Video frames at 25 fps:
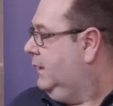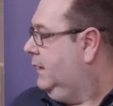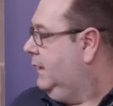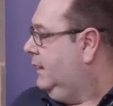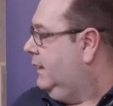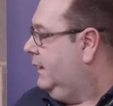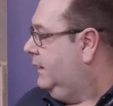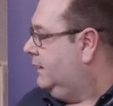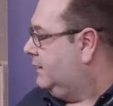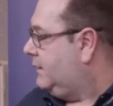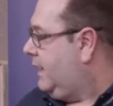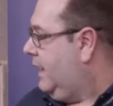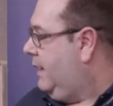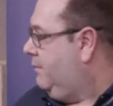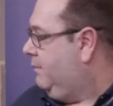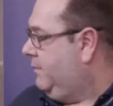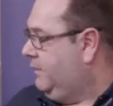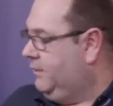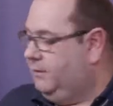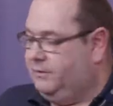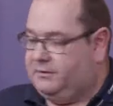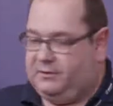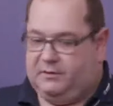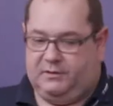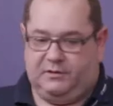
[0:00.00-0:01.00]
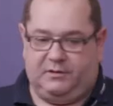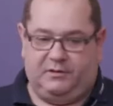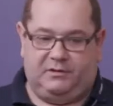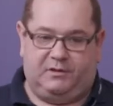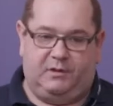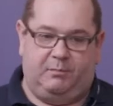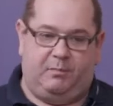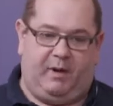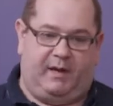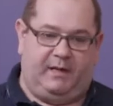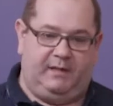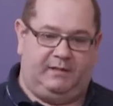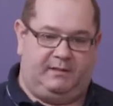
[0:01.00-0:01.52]
It can be used as just a
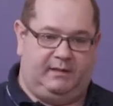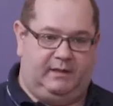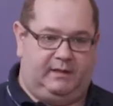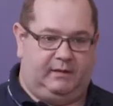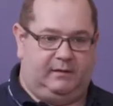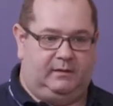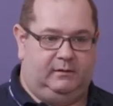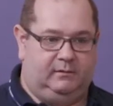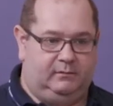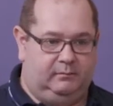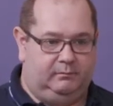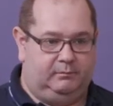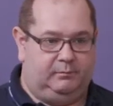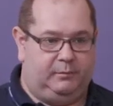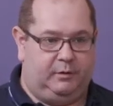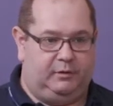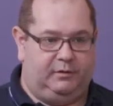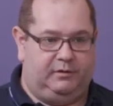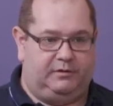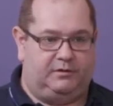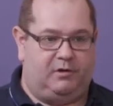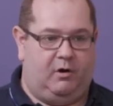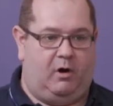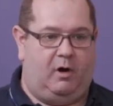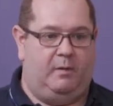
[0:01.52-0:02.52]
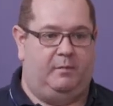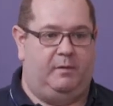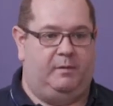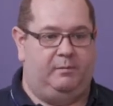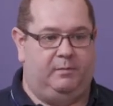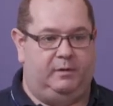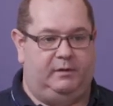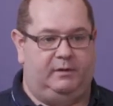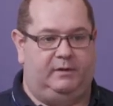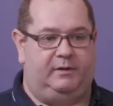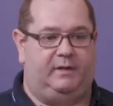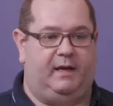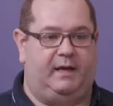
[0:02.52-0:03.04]
basic, put the time in, put
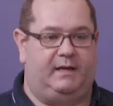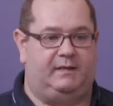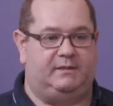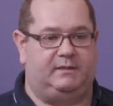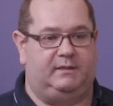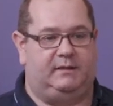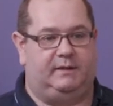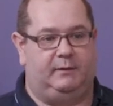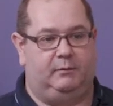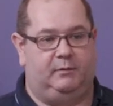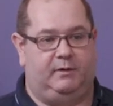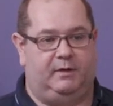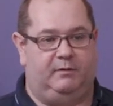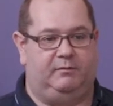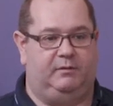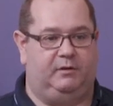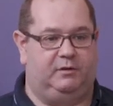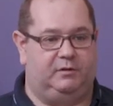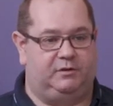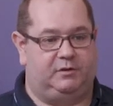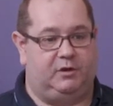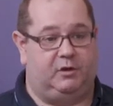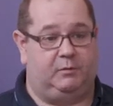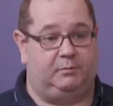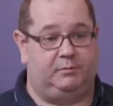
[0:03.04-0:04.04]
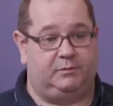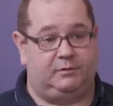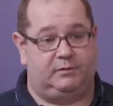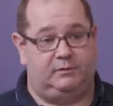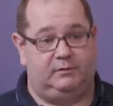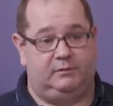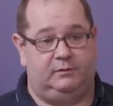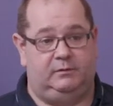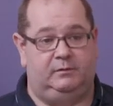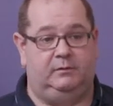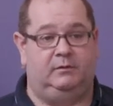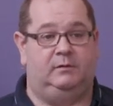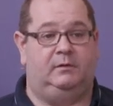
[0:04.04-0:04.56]
the date in, it will give you the jobs,
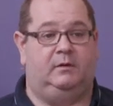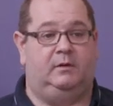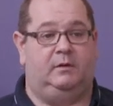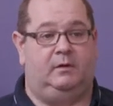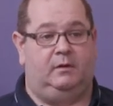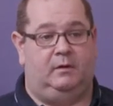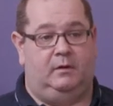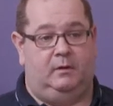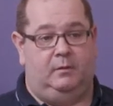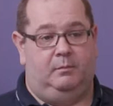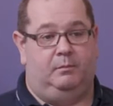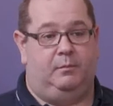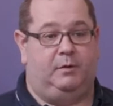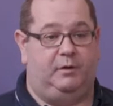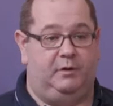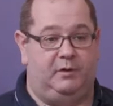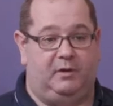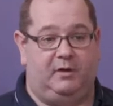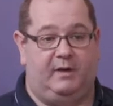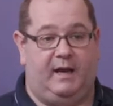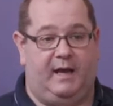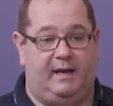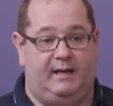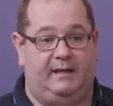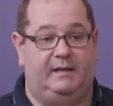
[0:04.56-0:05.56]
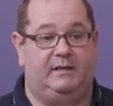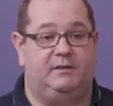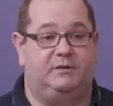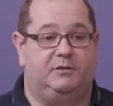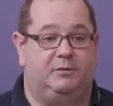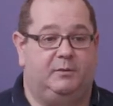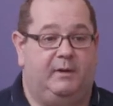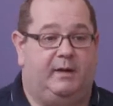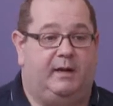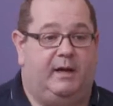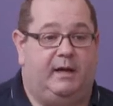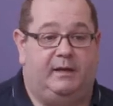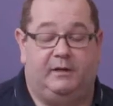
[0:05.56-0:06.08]
but you can add into
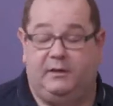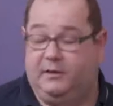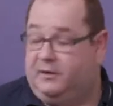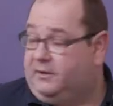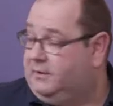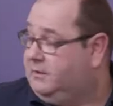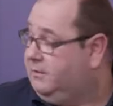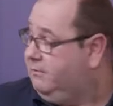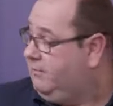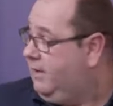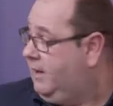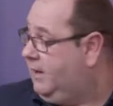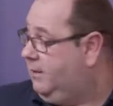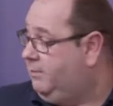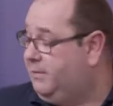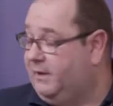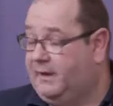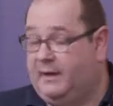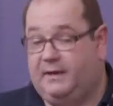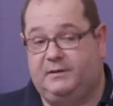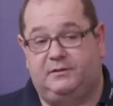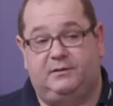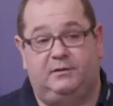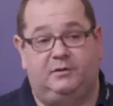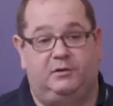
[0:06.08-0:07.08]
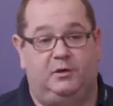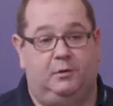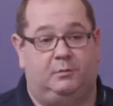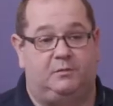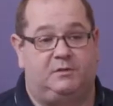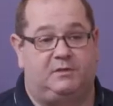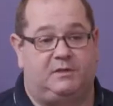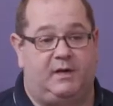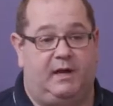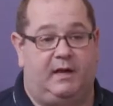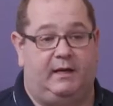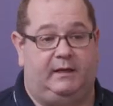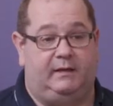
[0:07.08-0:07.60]
it and you can develop it as the jobs
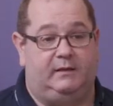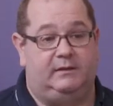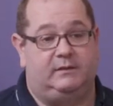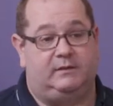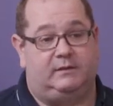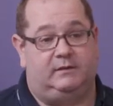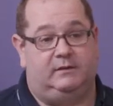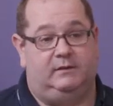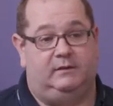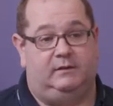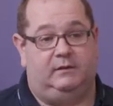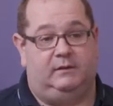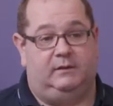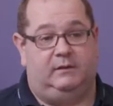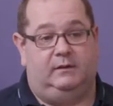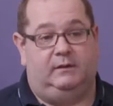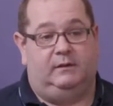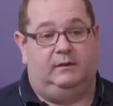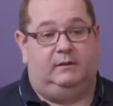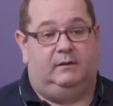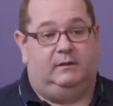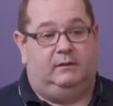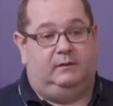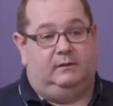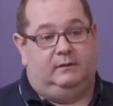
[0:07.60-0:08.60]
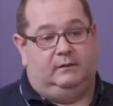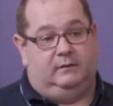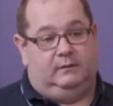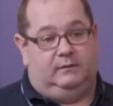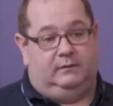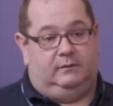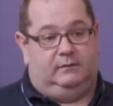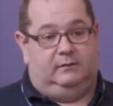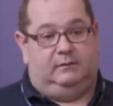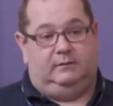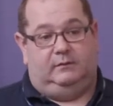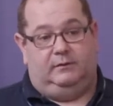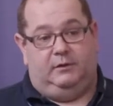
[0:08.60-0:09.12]
change.
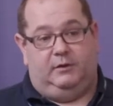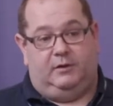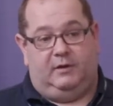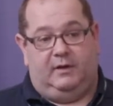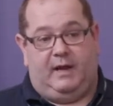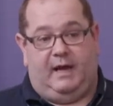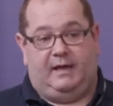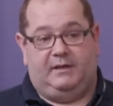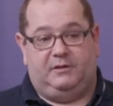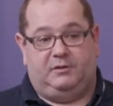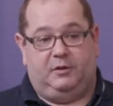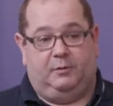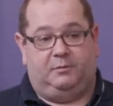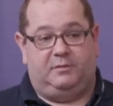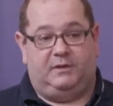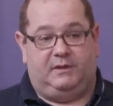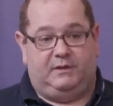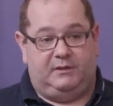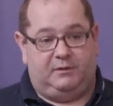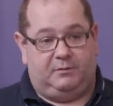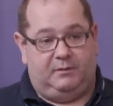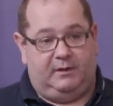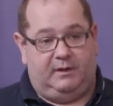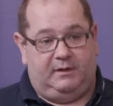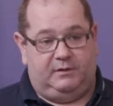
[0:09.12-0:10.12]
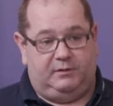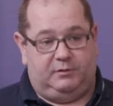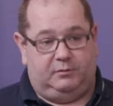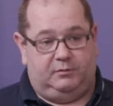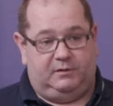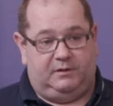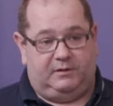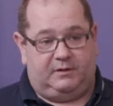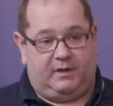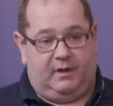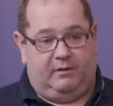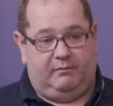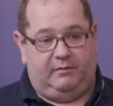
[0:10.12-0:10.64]
You can add jobs into it as you're
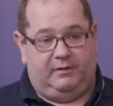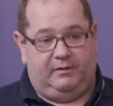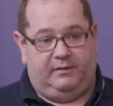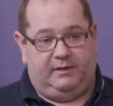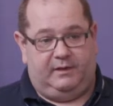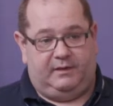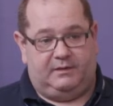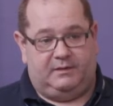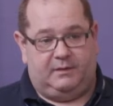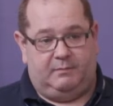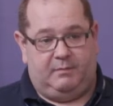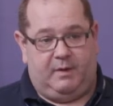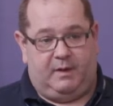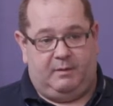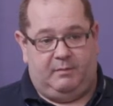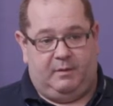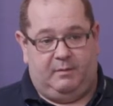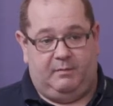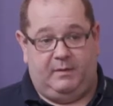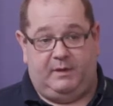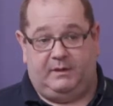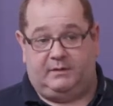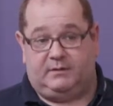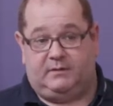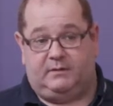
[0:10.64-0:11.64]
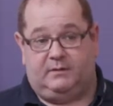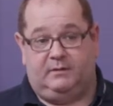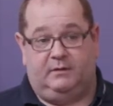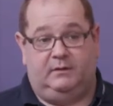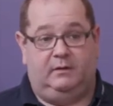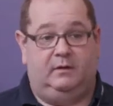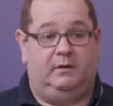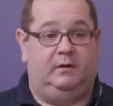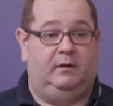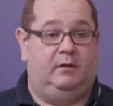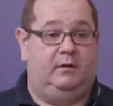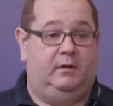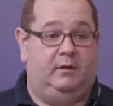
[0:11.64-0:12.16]
discovering things that may be missed.
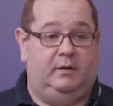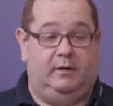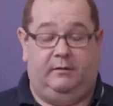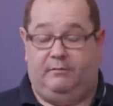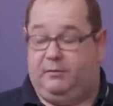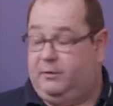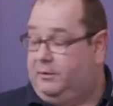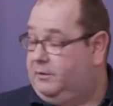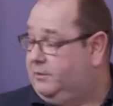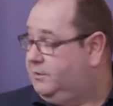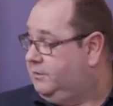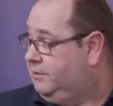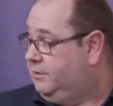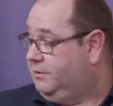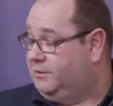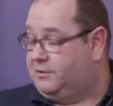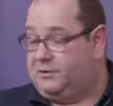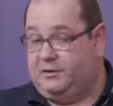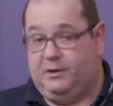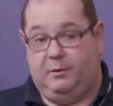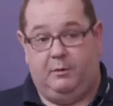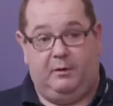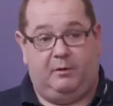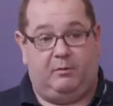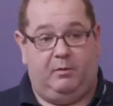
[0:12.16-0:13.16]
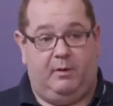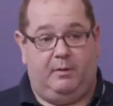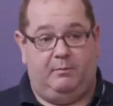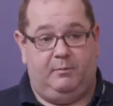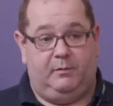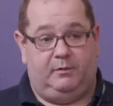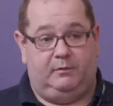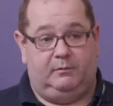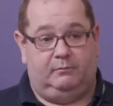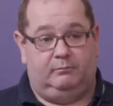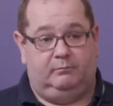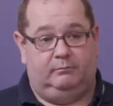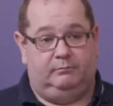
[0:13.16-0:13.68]
If you introduce new
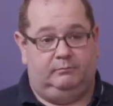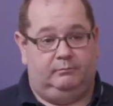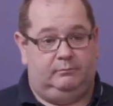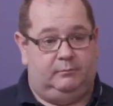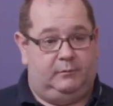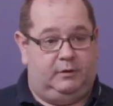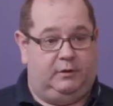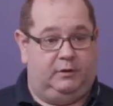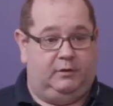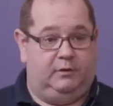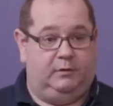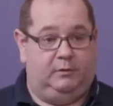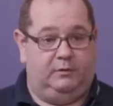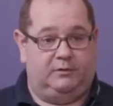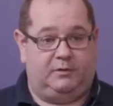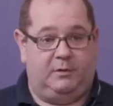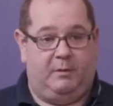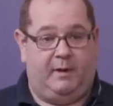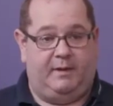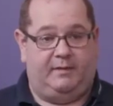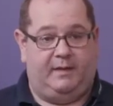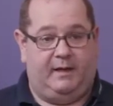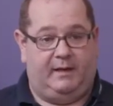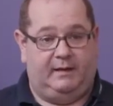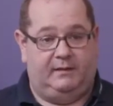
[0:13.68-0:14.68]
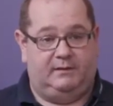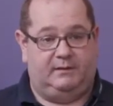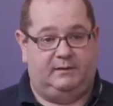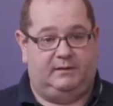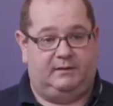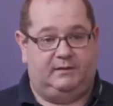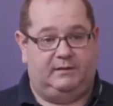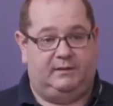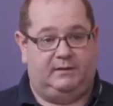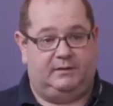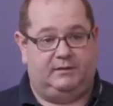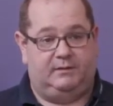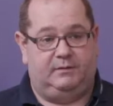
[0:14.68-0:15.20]
equipment, you can also add that into the
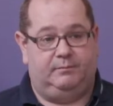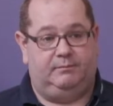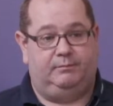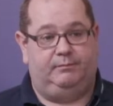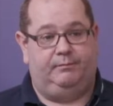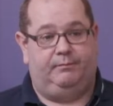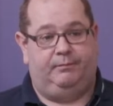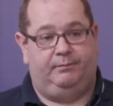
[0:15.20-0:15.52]
system.